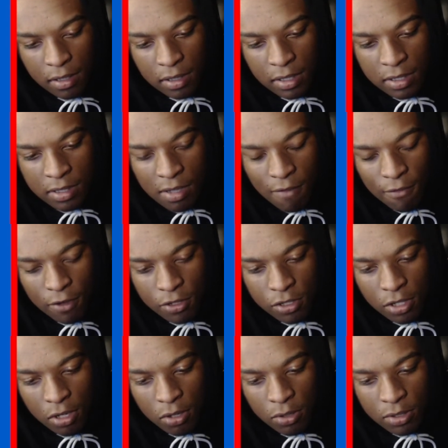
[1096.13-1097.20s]
these different
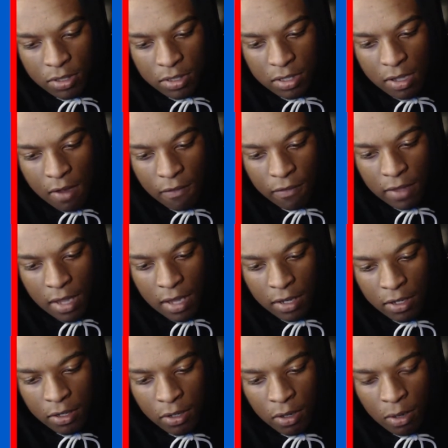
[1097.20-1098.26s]
shows and stuff that, you know,